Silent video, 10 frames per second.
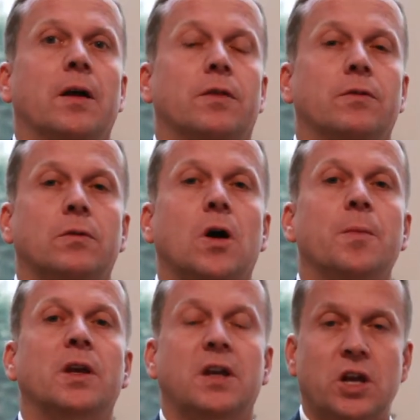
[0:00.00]
through
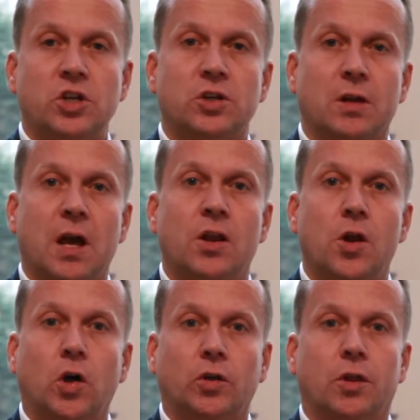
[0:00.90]
communication and
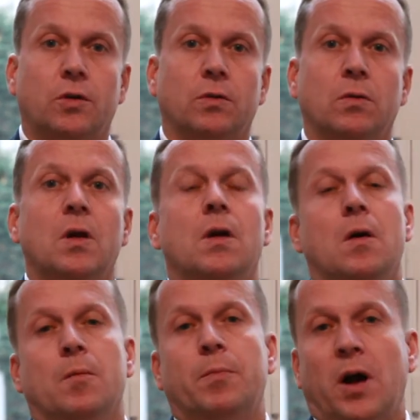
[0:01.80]
not through
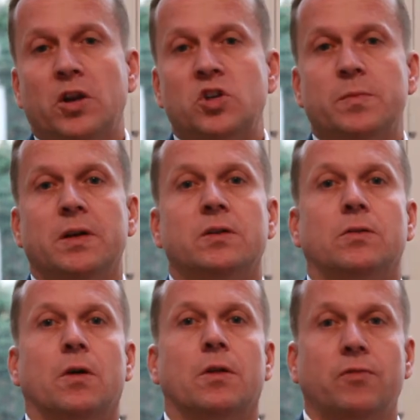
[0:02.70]
punishment
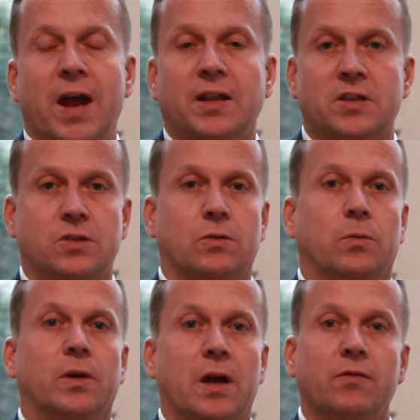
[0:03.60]
or threats or
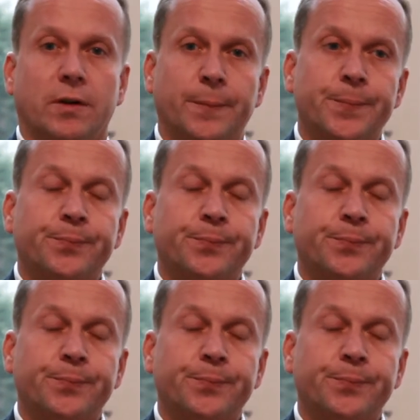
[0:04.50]
whatever.